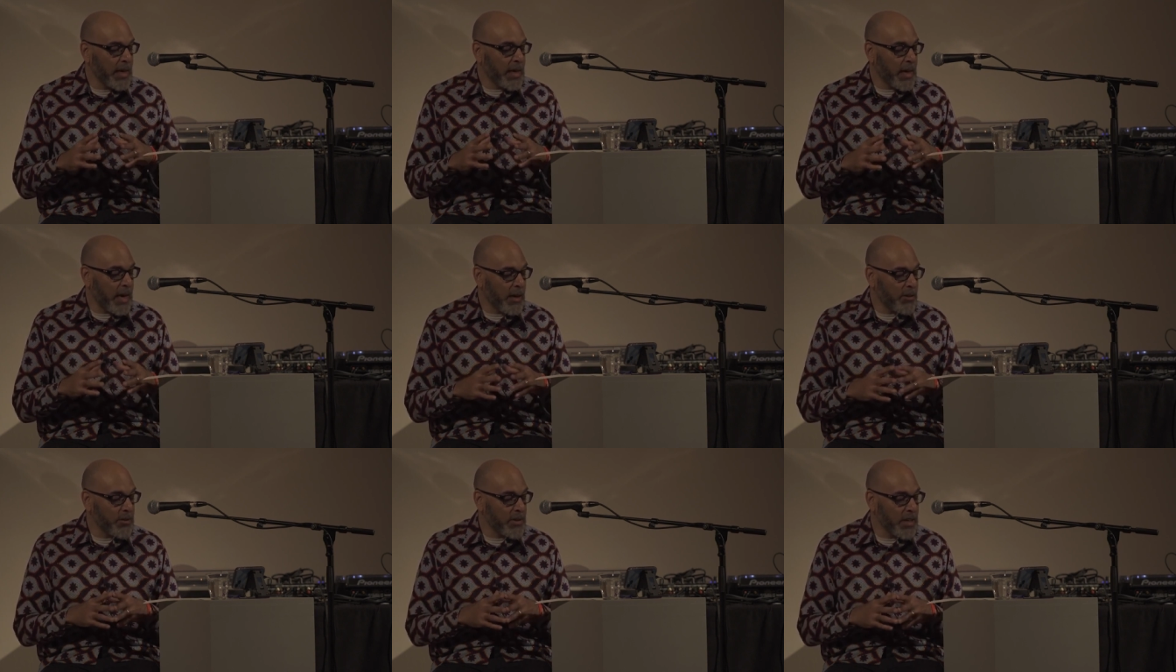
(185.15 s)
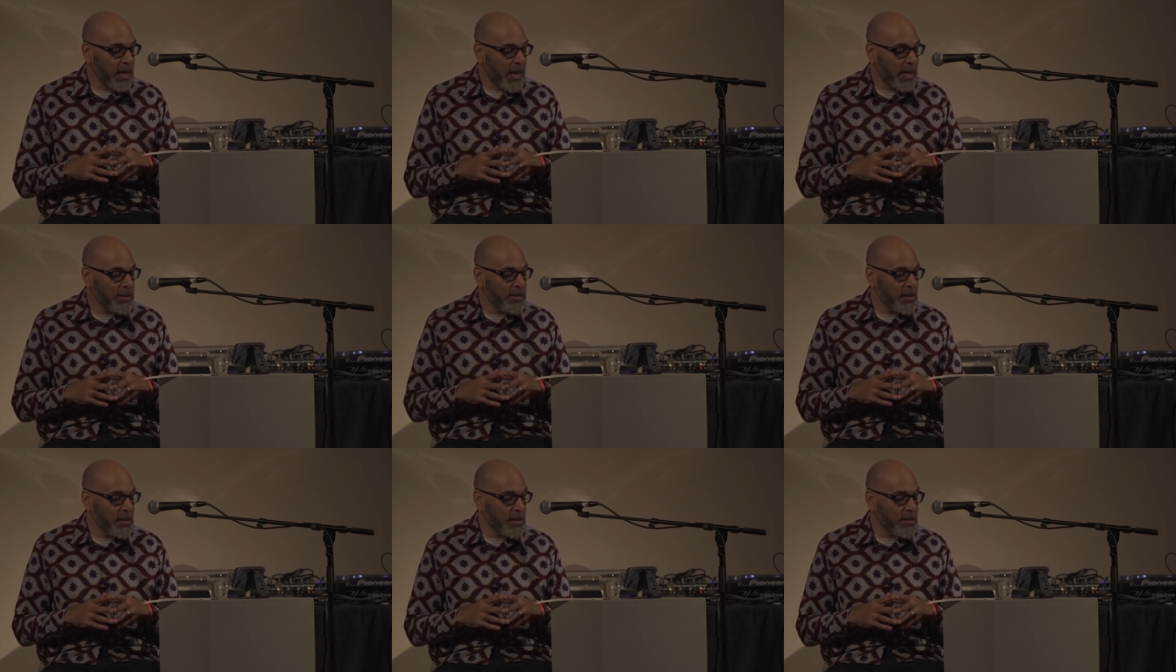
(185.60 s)

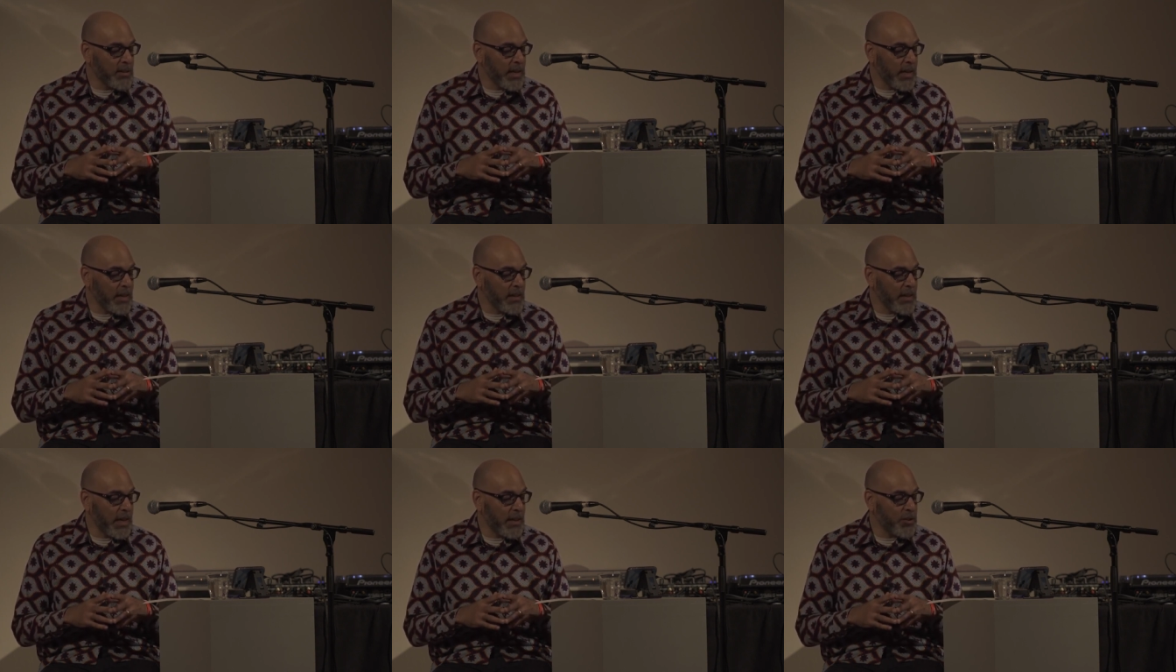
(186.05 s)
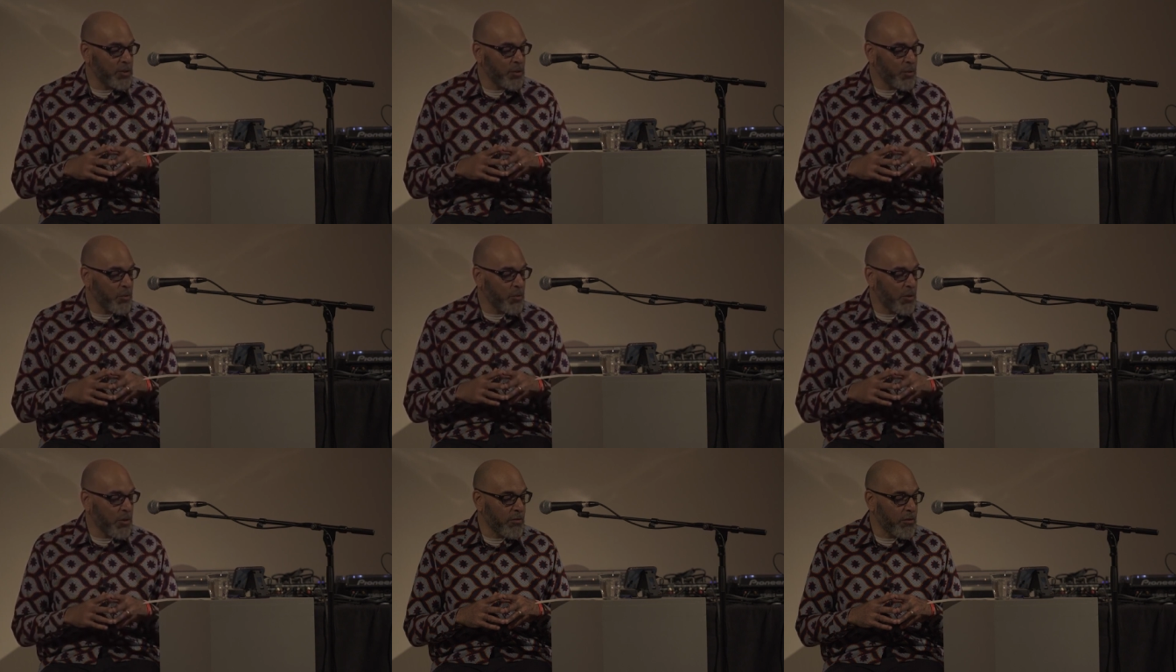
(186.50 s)
concretizing its
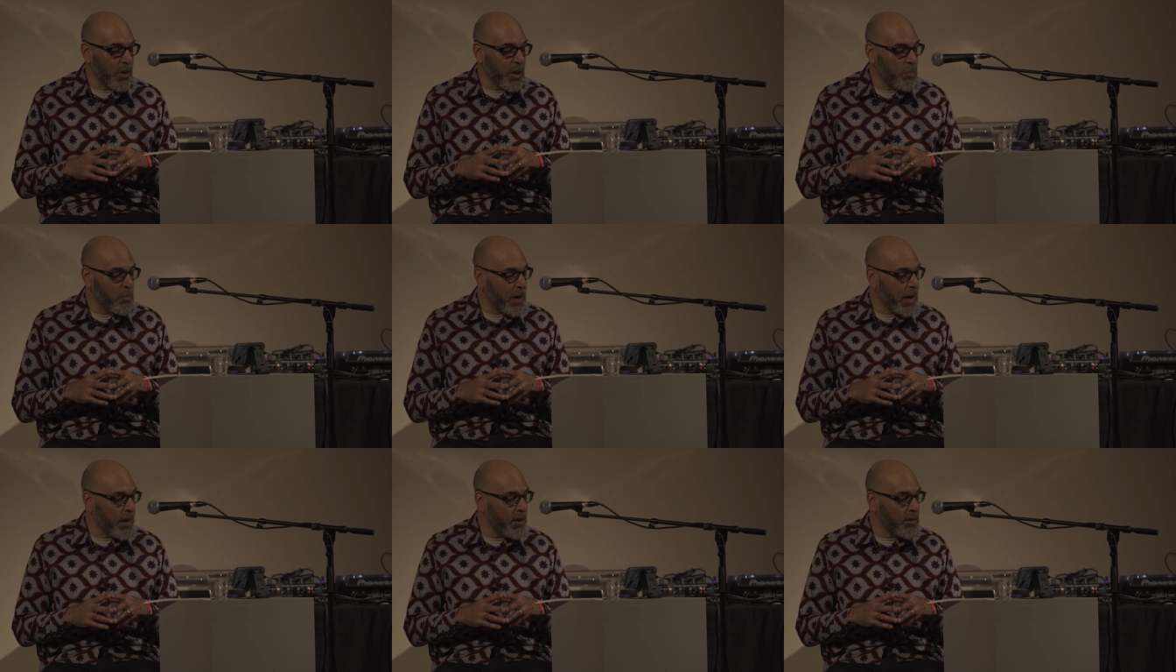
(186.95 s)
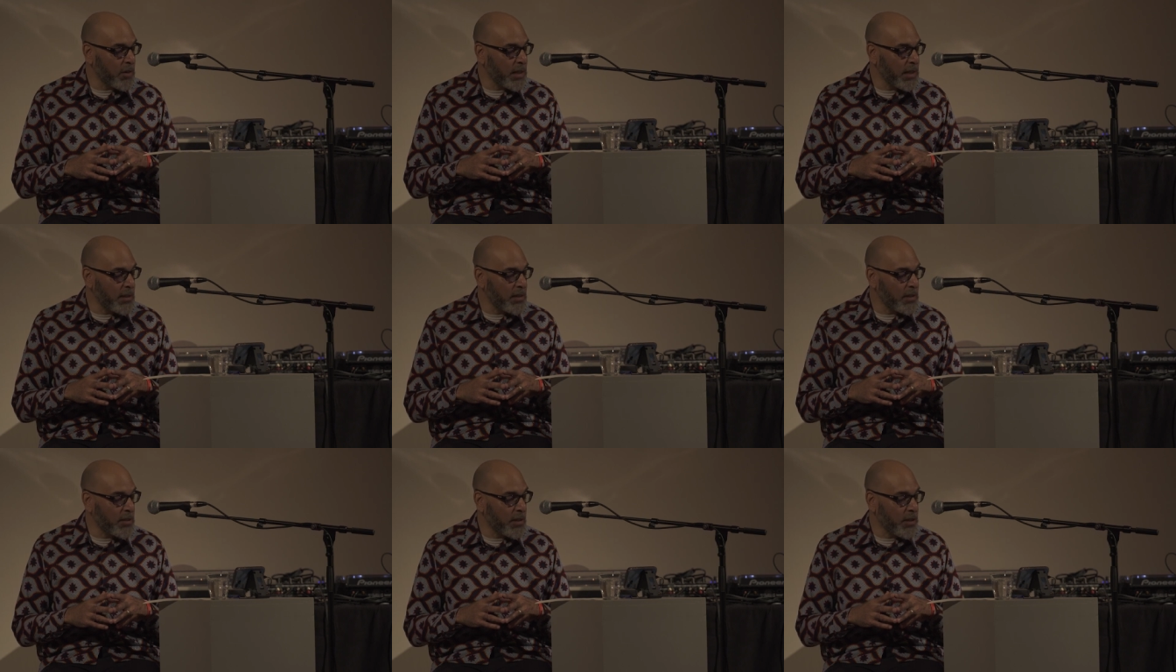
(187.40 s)
psychological warfare
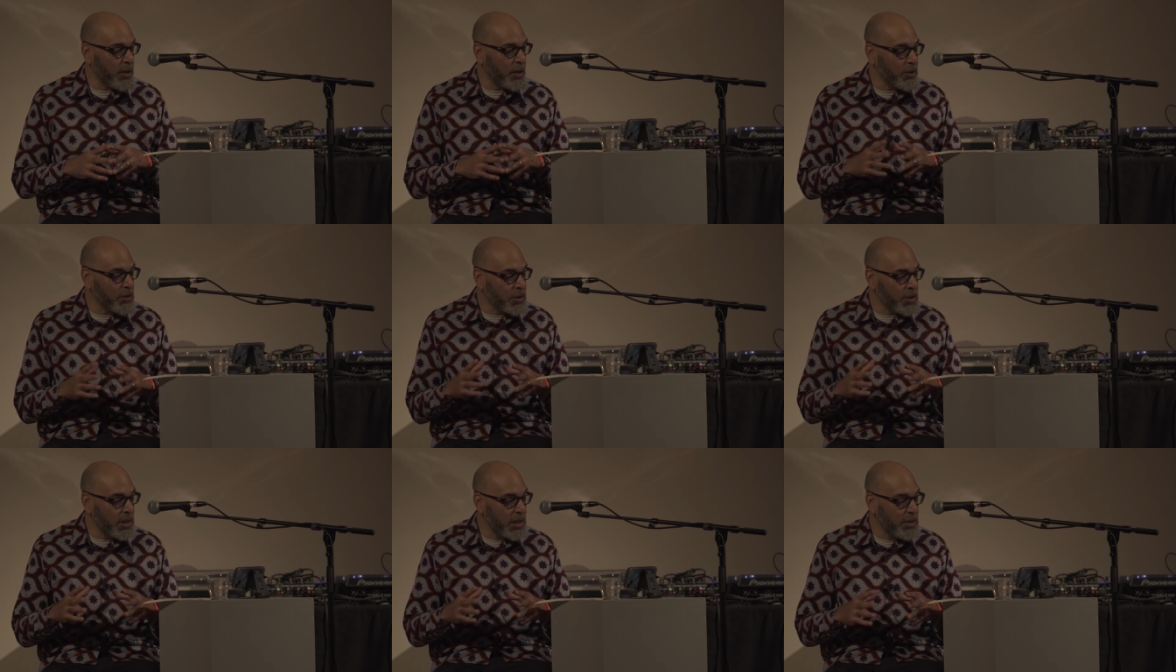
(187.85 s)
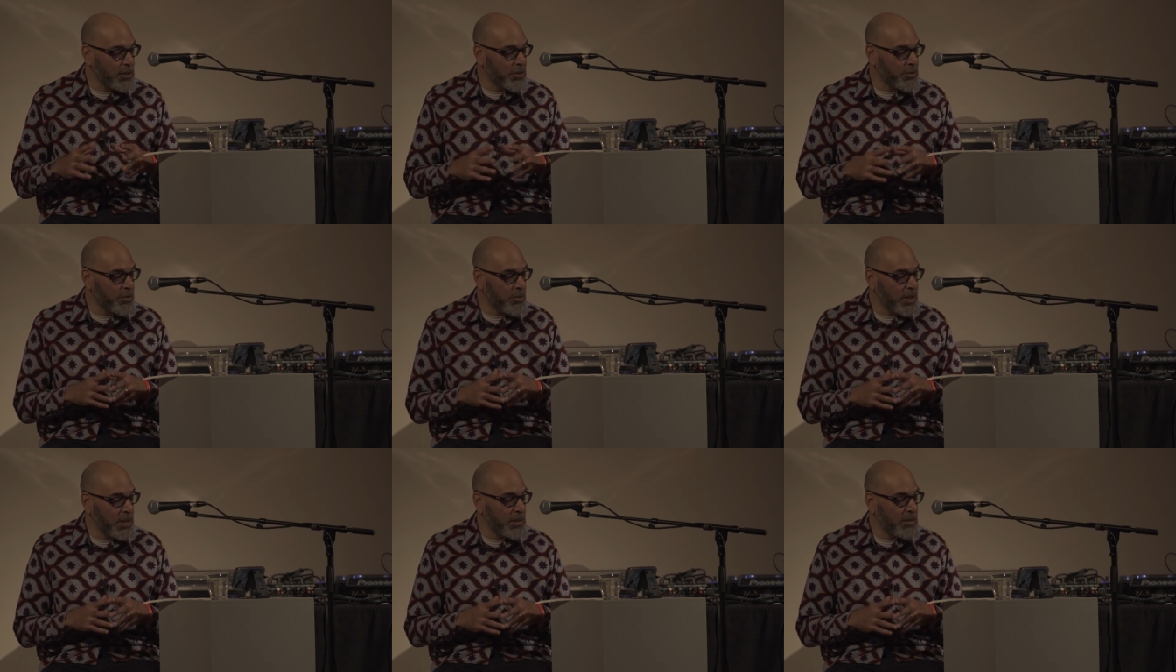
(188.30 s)
parallel in the culture
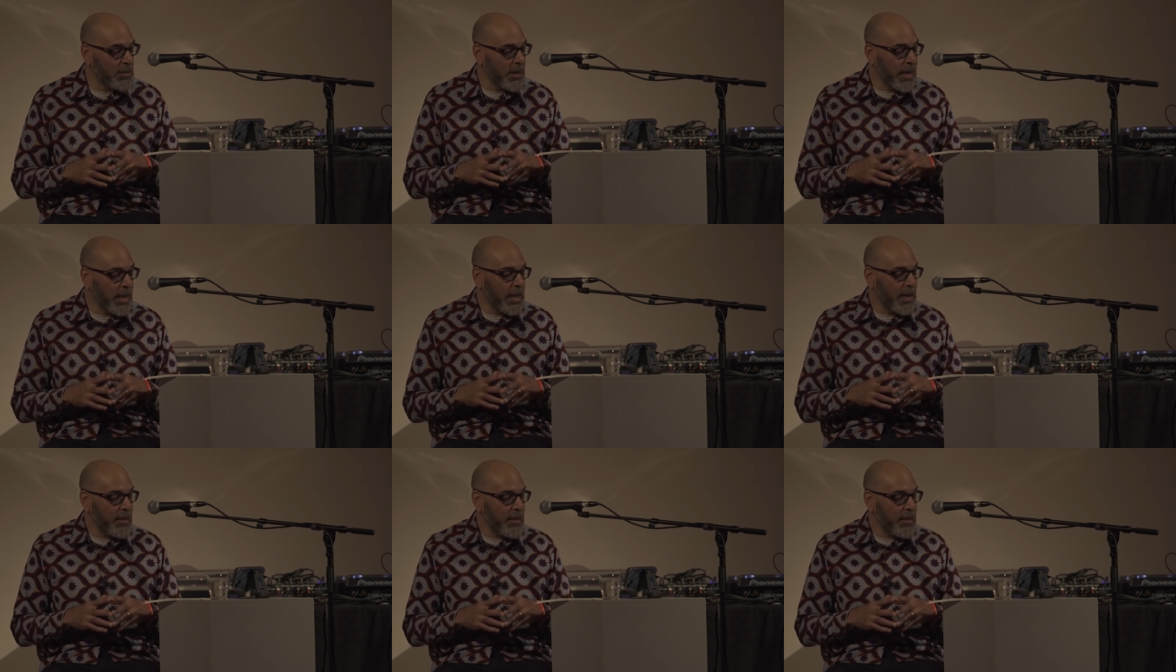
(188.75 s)
industries,